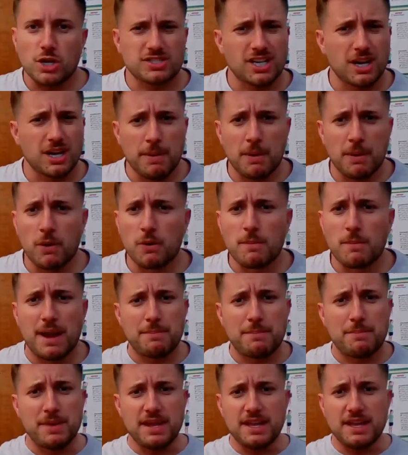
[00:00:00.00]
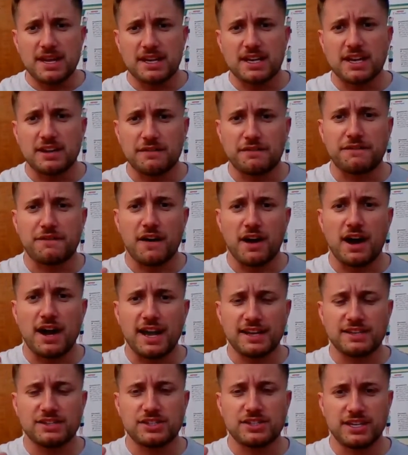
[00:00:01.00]
some people might be
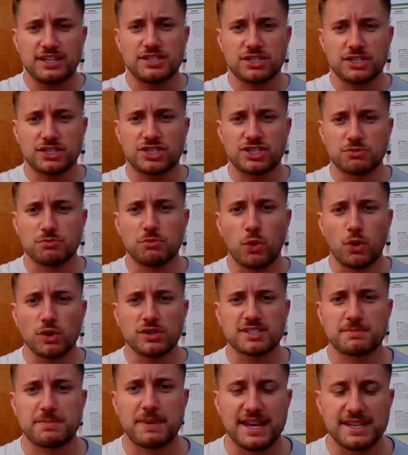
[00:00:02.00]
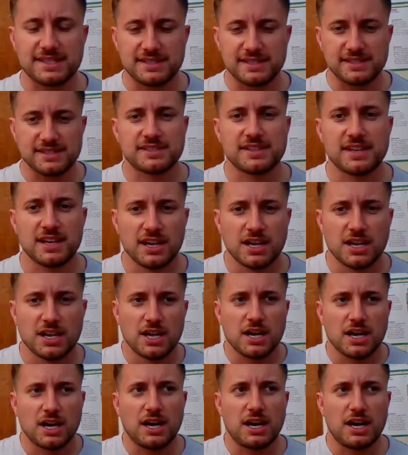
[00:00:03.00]
confined into small spaces,
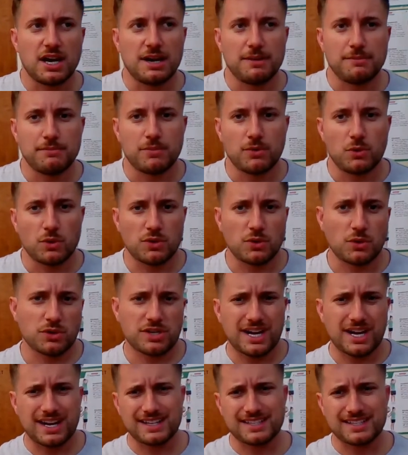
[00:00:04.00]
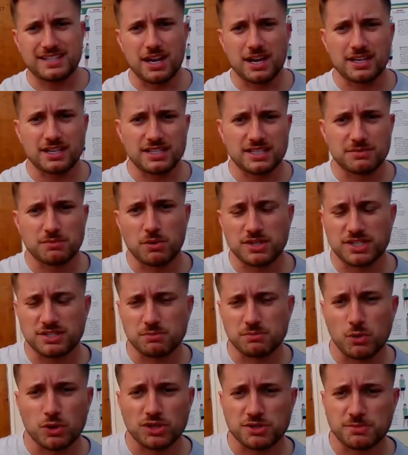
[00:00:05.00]
or kind of stuck in a
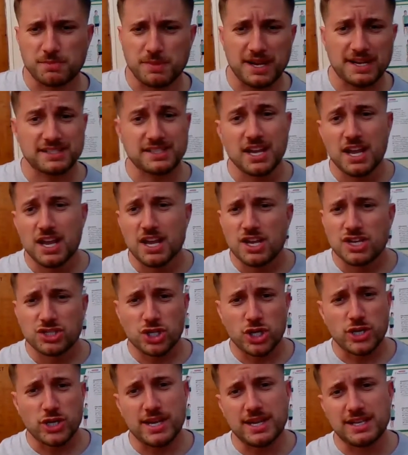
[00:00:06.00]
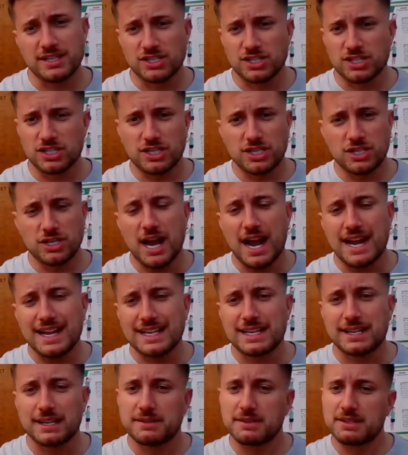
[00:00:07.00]
smaller space. So I
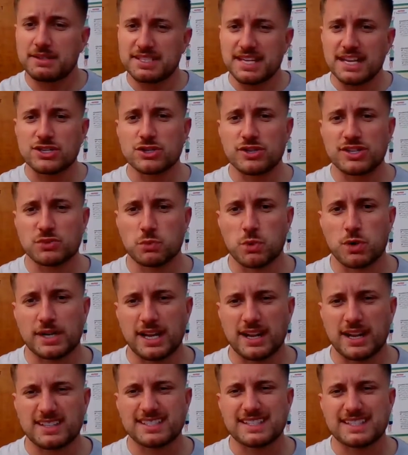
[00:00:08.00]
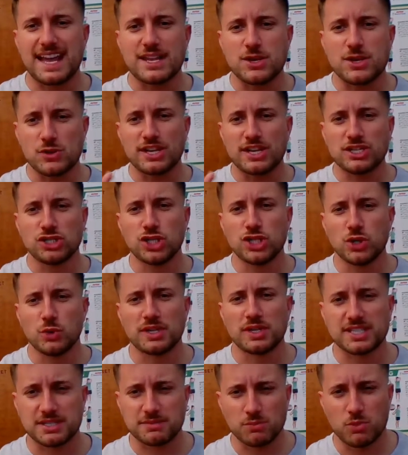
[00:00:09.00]
need to send you these workouts that you can
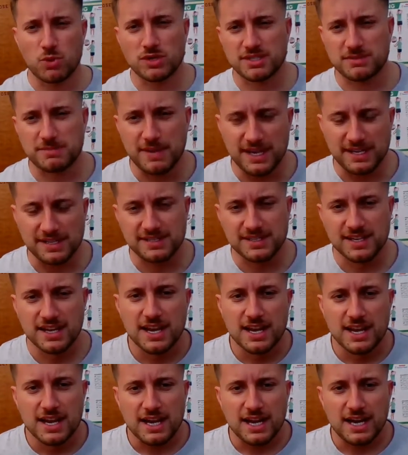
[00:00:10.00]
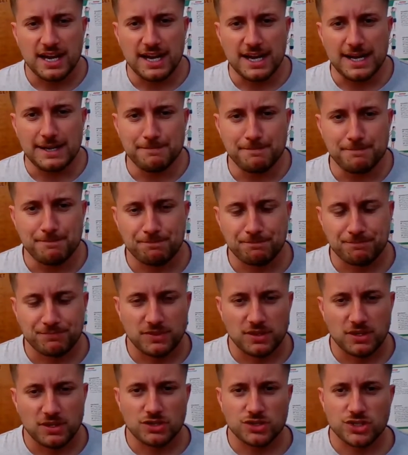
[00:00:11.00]
do in a small space,
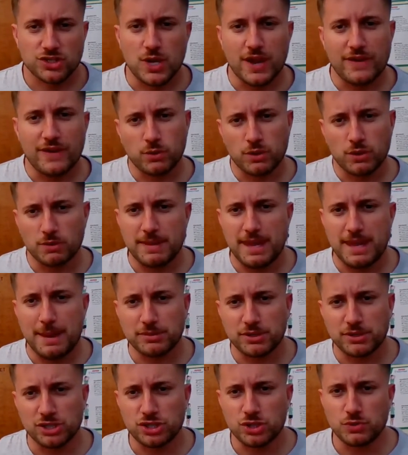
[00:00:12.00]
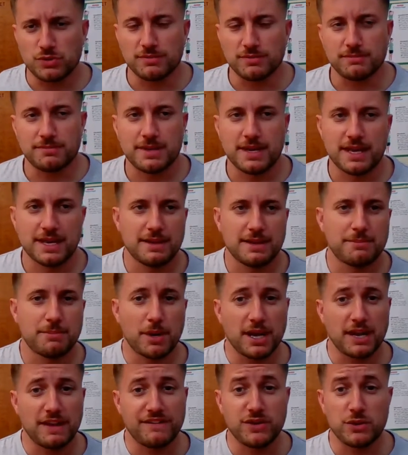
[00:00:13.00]
so everyone will be able to do them.
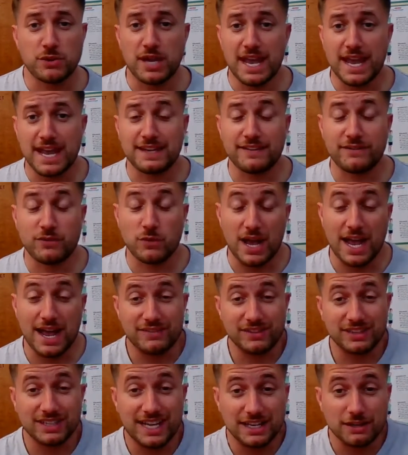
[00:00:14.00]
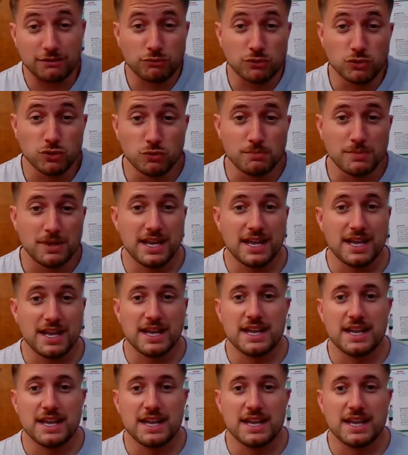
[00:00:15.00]
But if you have a lot of room,